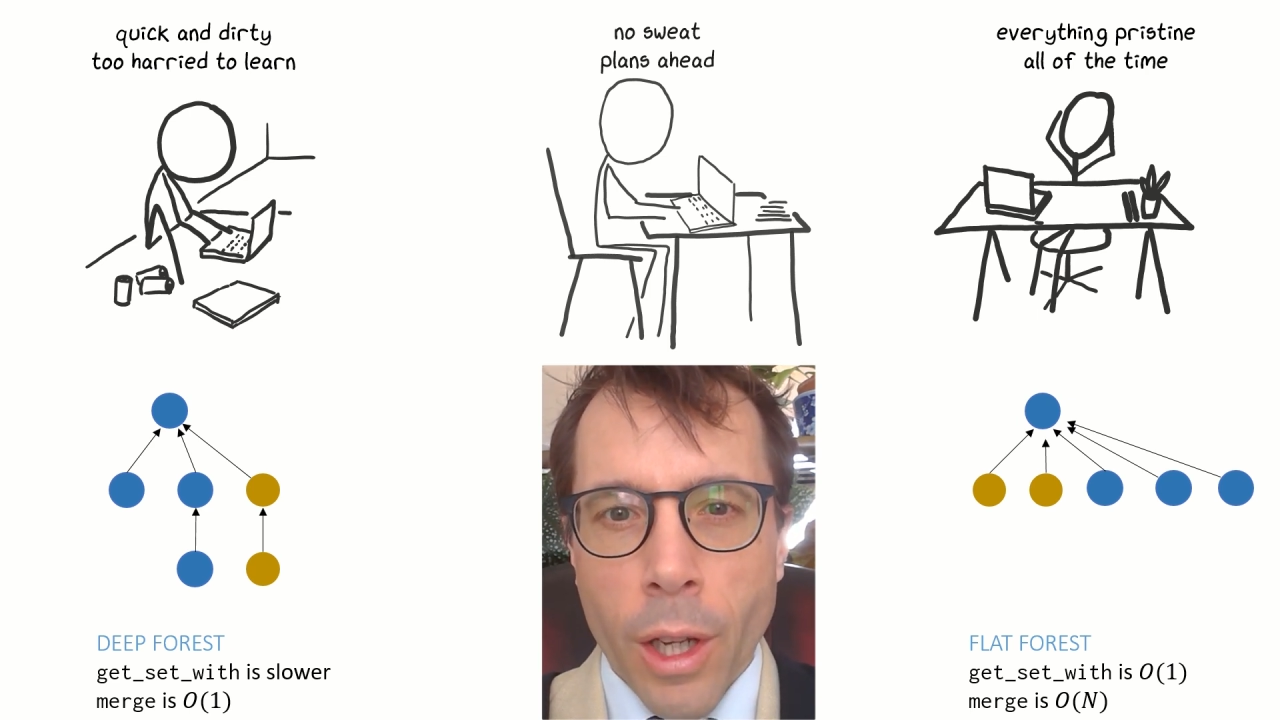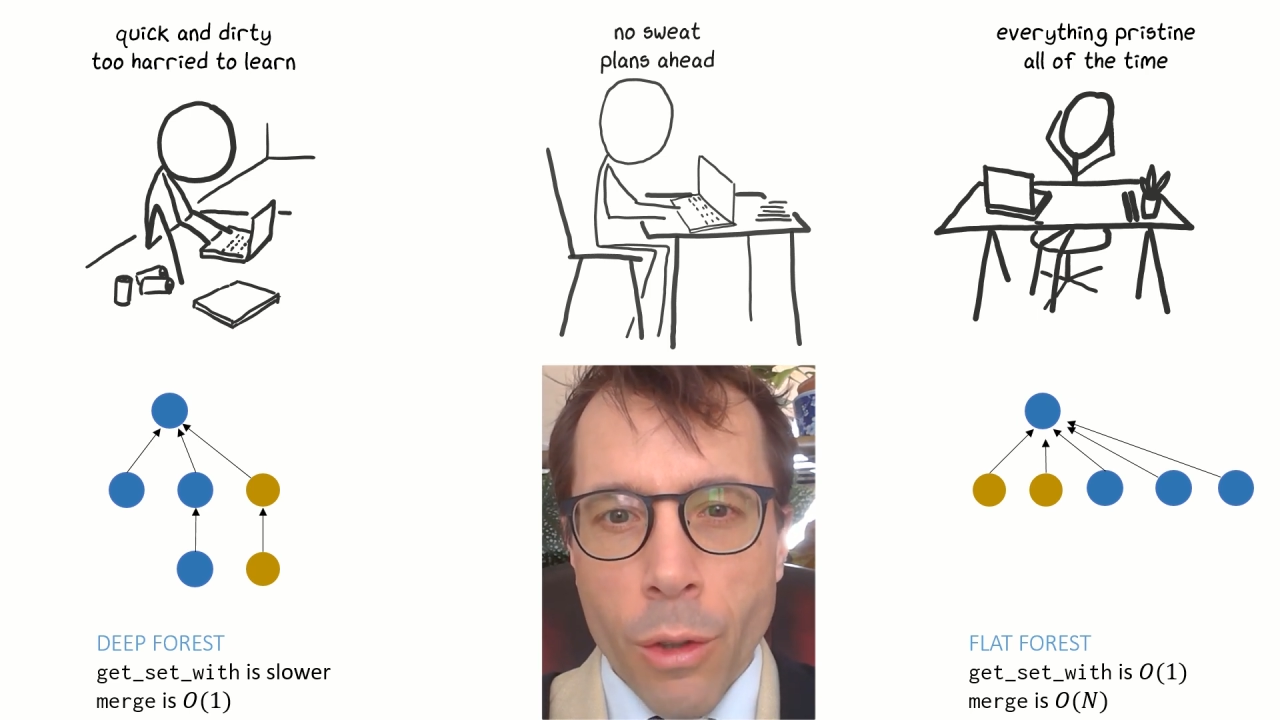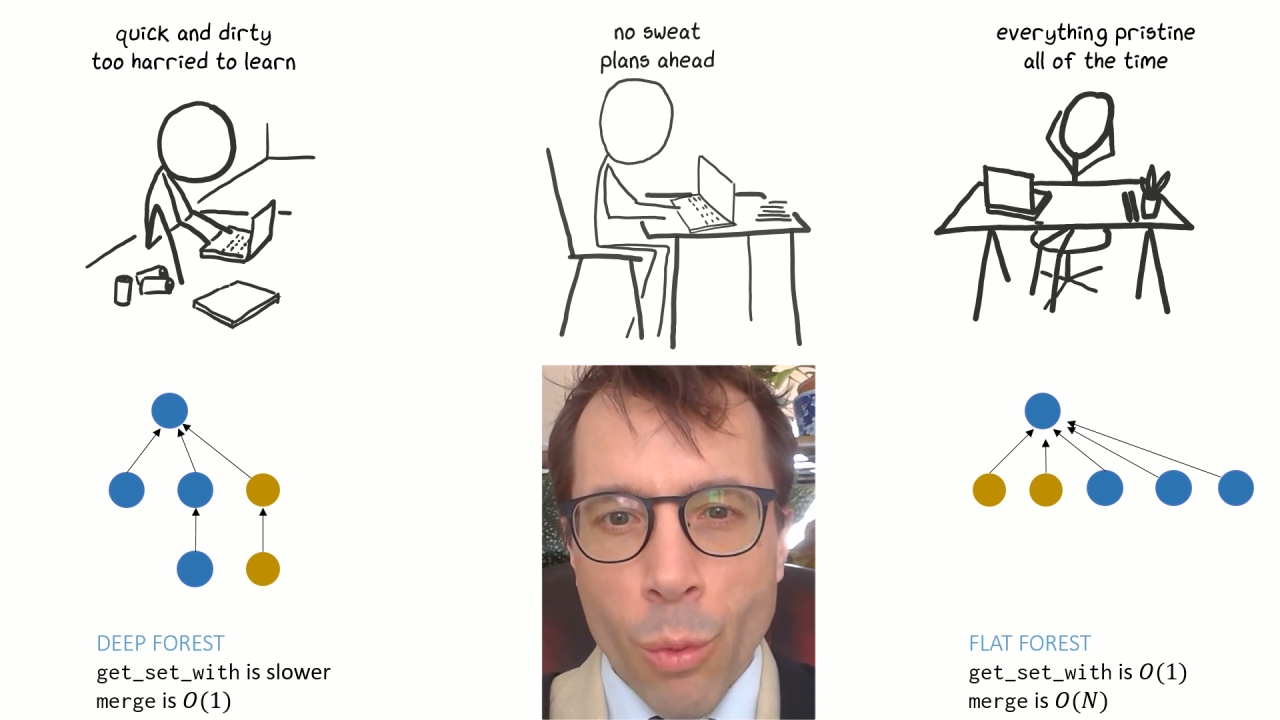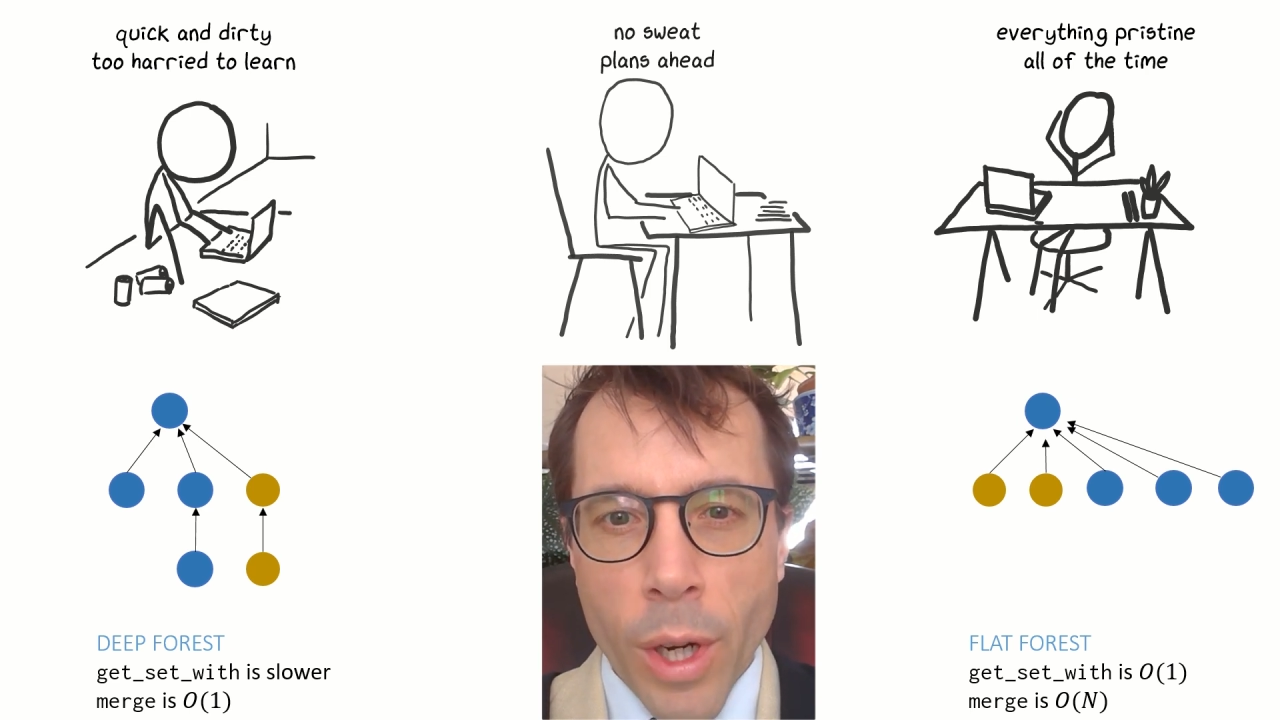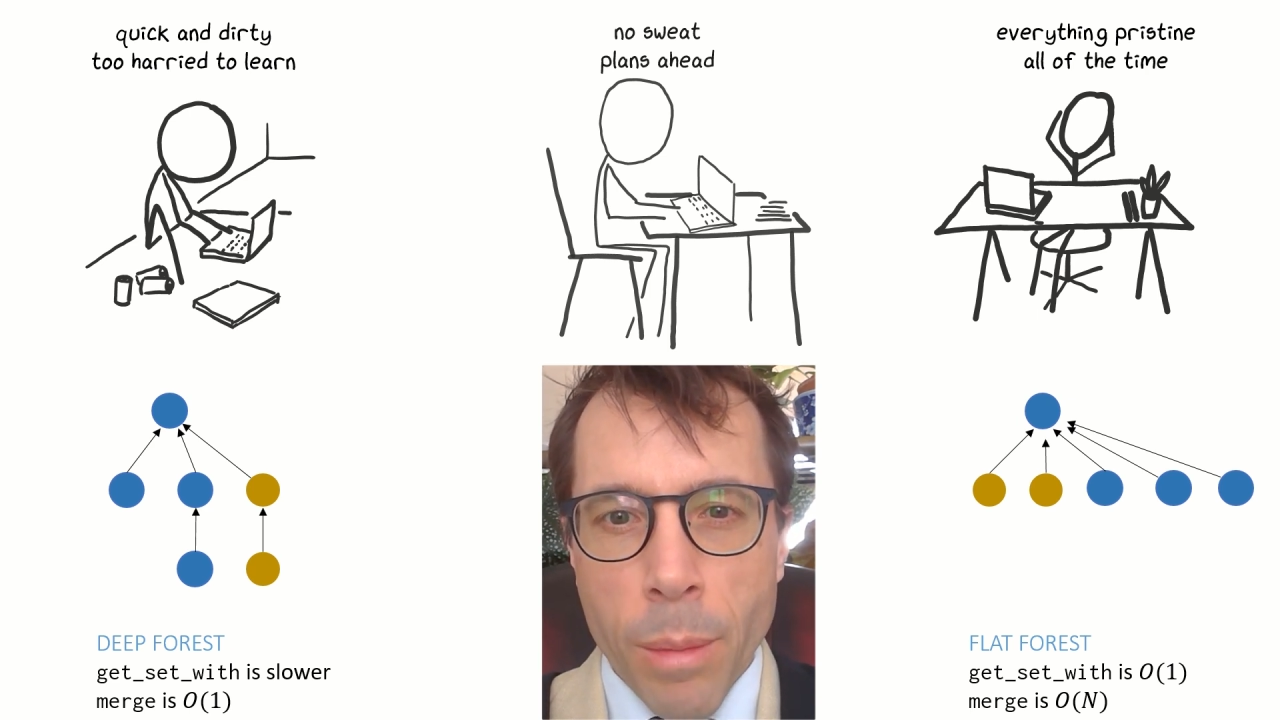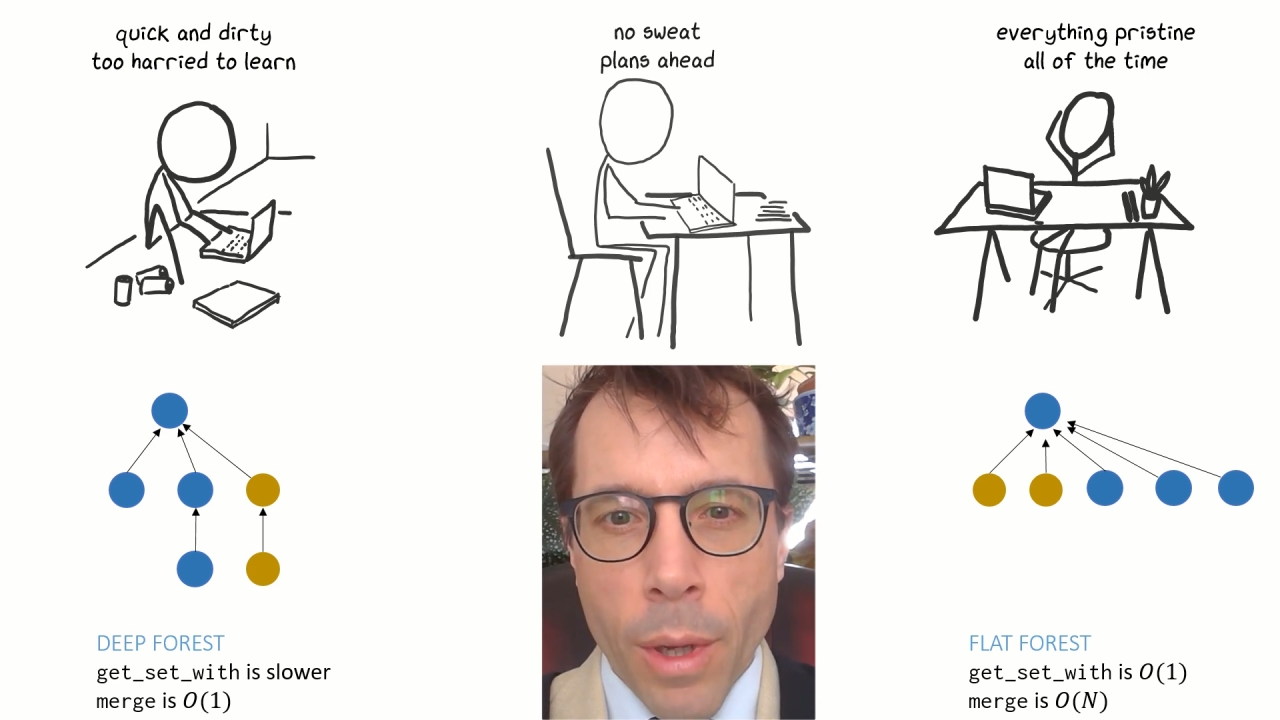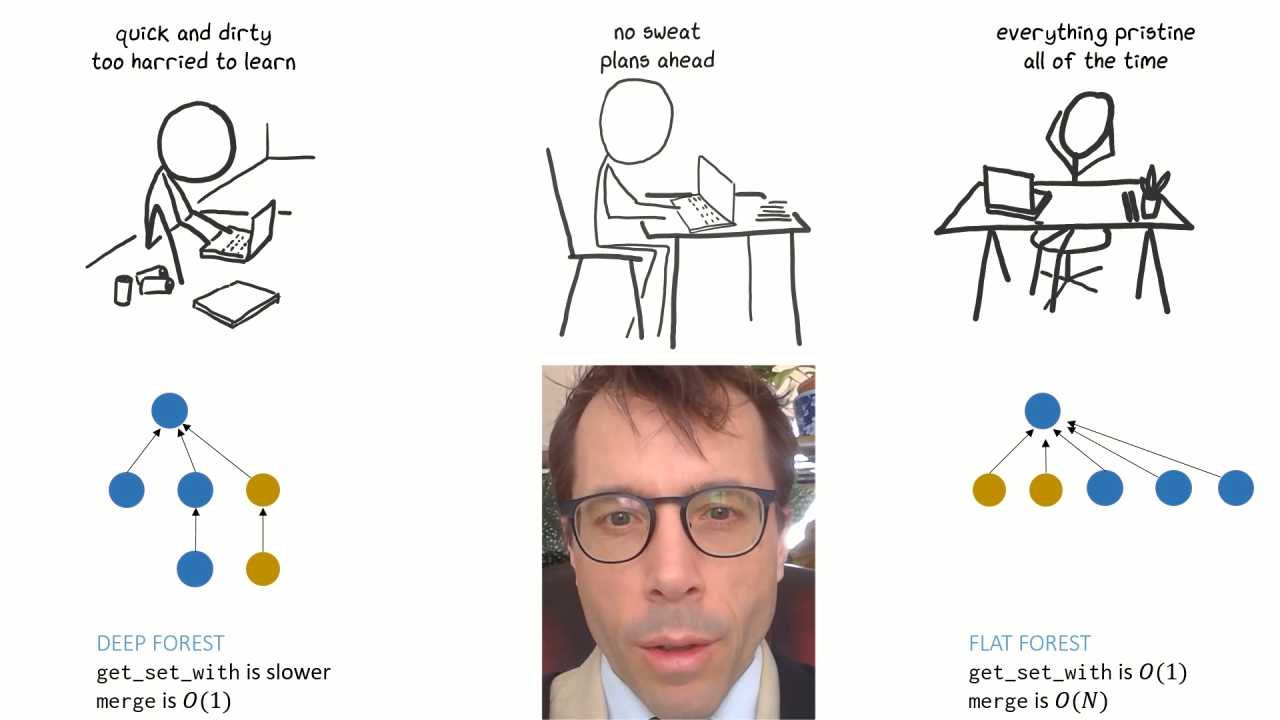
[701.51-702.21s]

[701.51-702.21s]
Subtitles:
can reap